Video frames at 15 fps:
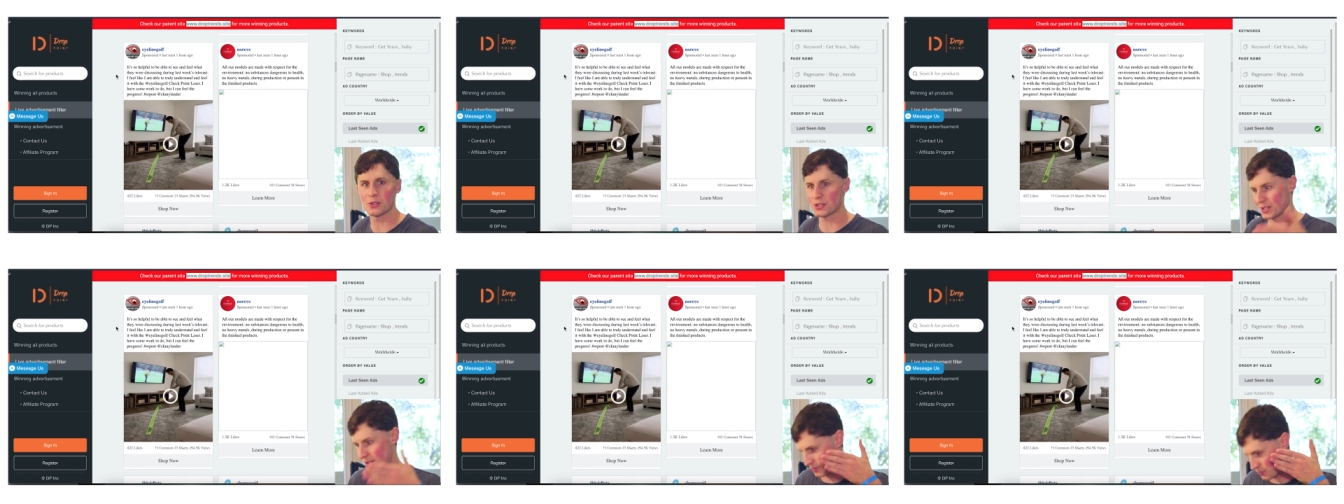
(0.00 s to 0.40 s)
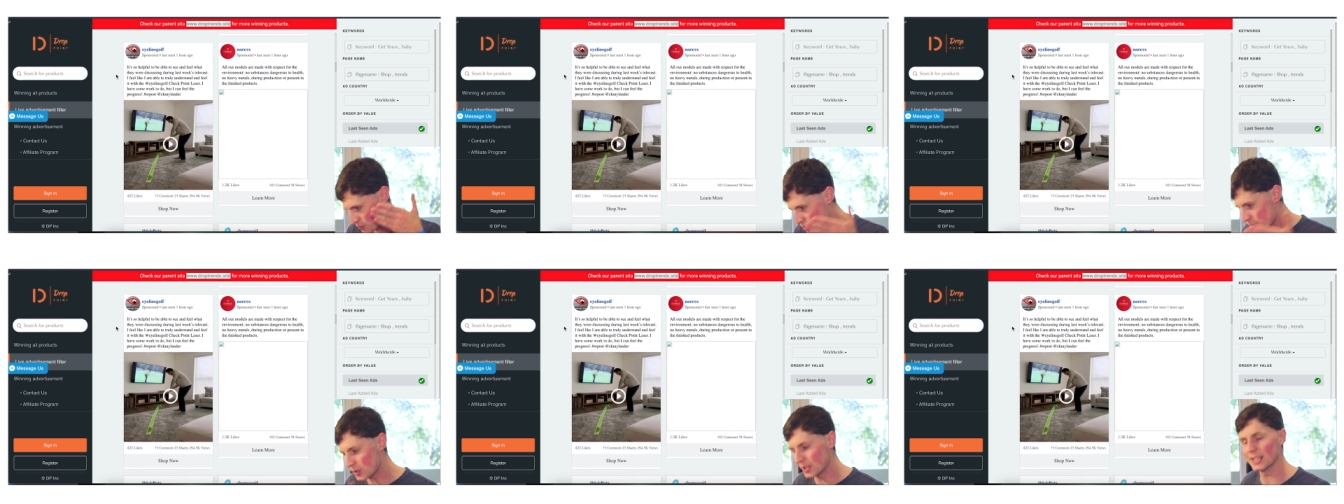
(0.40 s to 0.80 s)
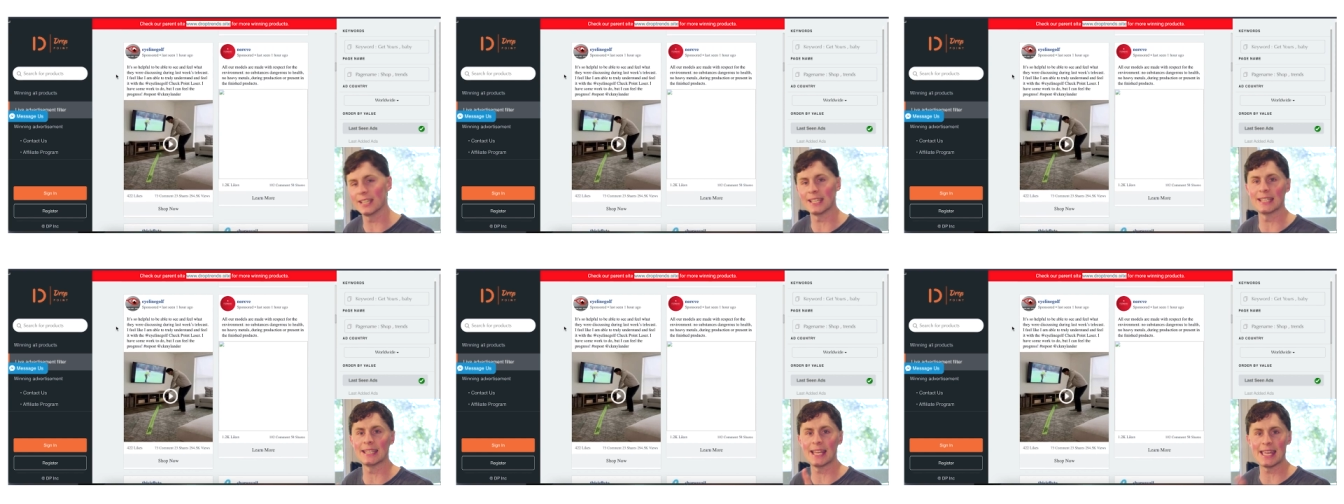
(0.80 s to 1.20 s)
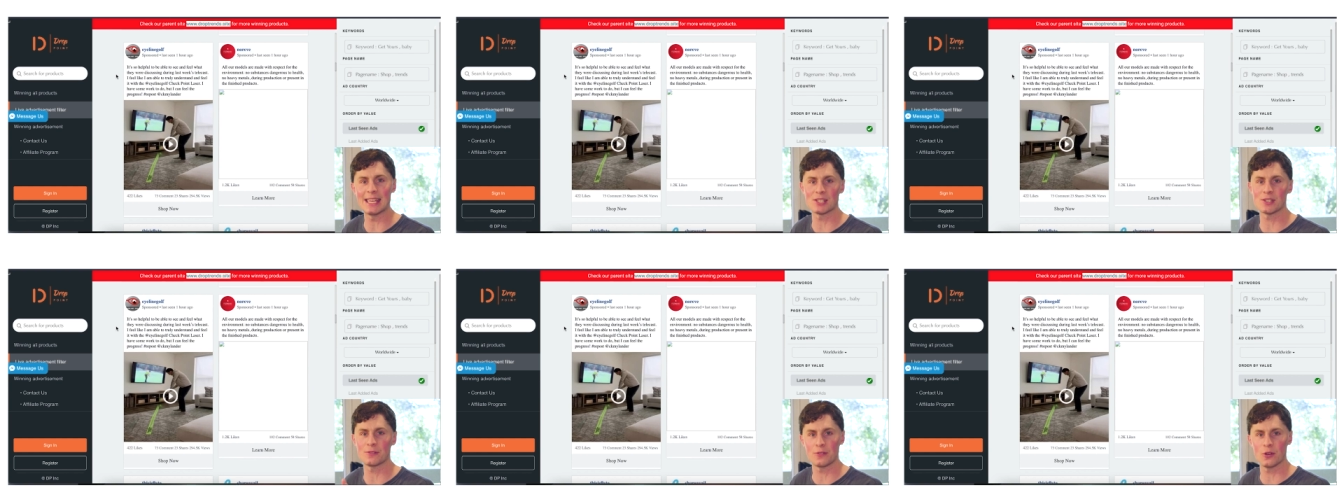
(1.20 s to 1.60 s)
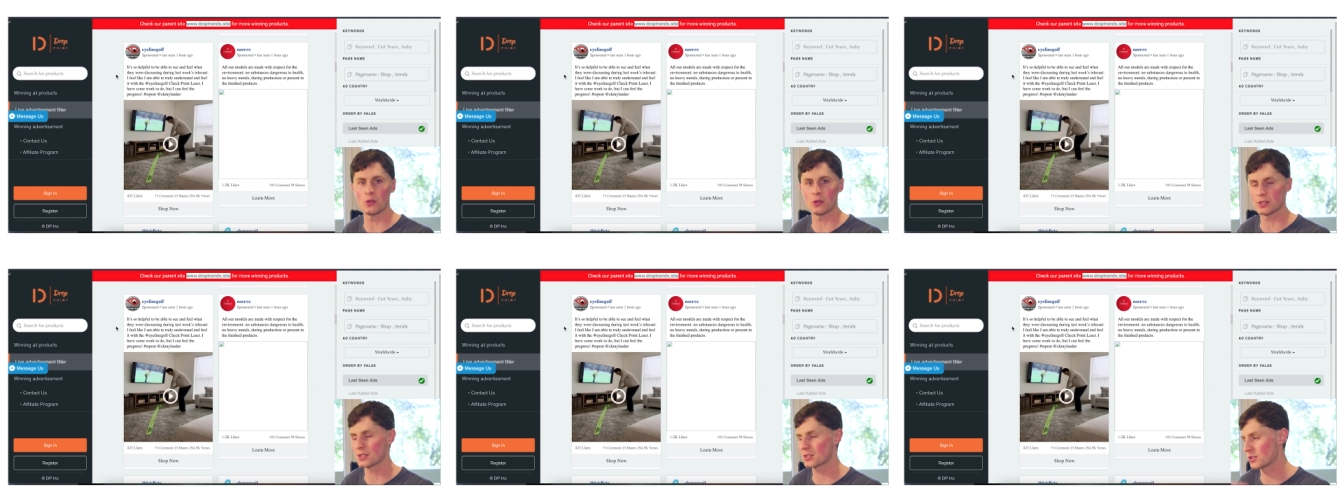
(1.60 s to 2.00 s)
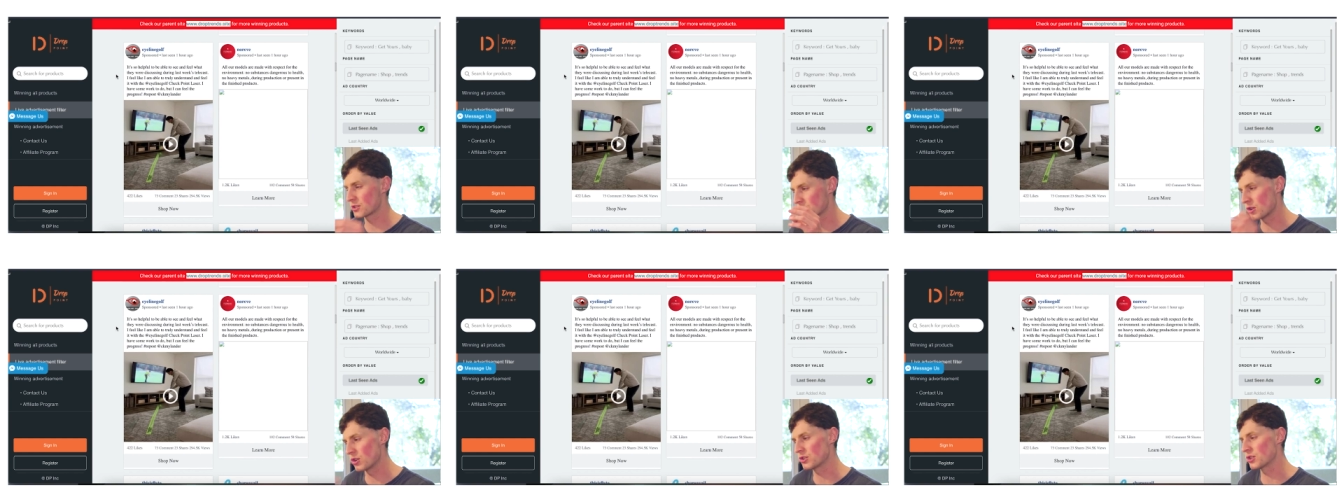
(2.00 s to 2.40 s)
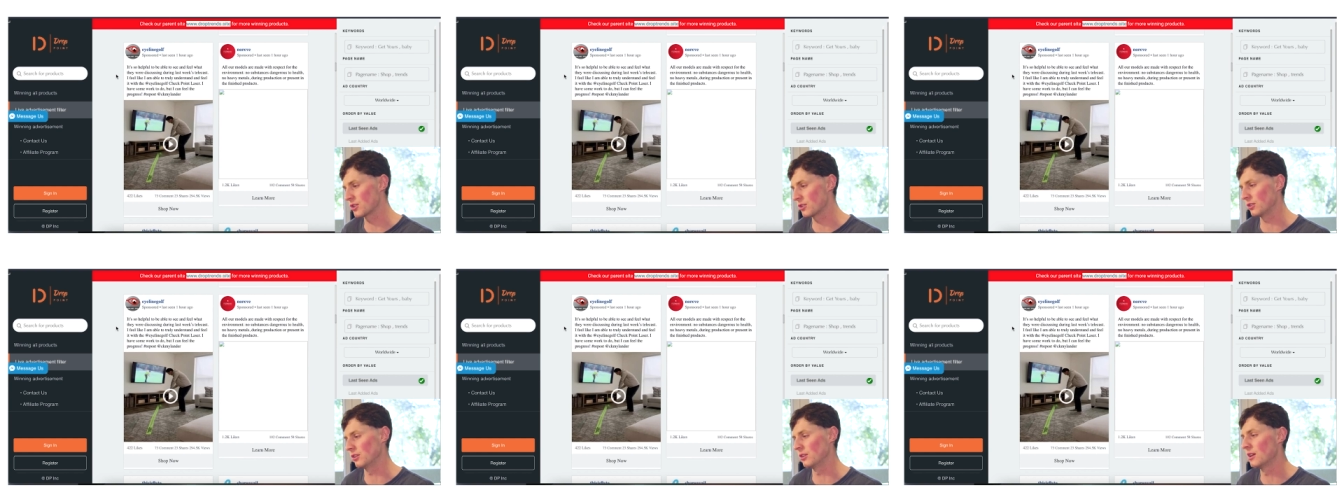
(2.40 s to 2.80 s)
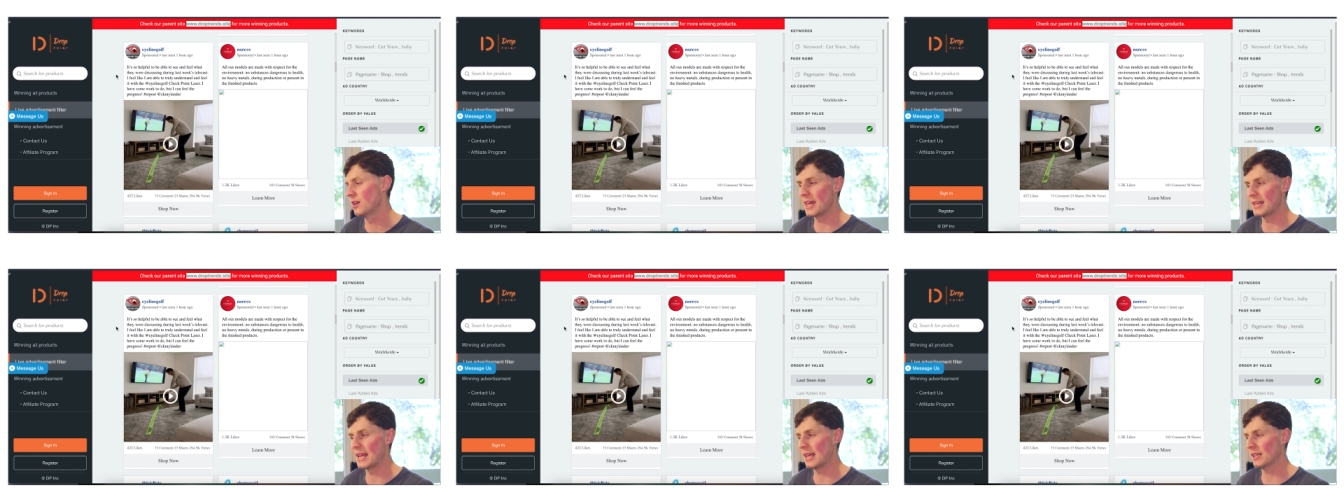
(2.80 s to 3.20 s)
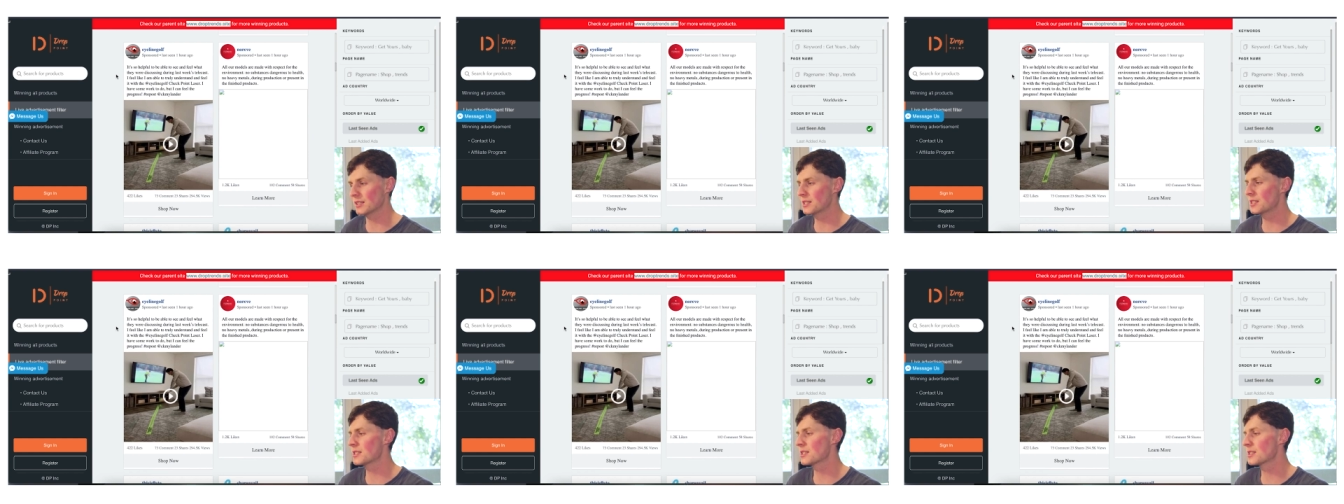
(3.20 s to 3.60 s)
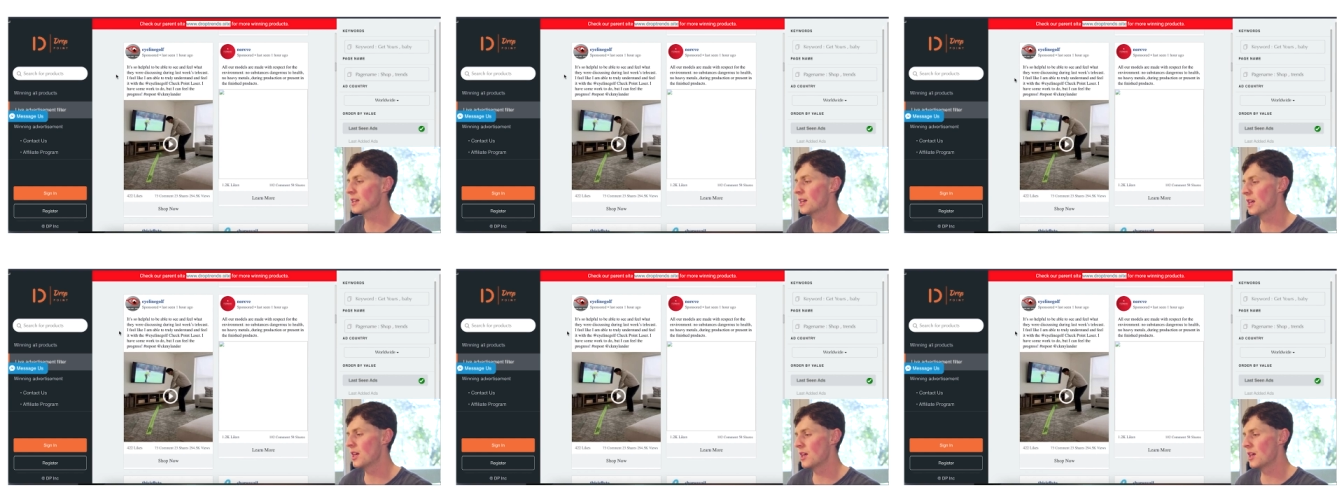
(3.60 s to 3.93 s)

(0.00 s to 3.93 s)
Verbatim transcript: which is like really laser focused surgical analysis.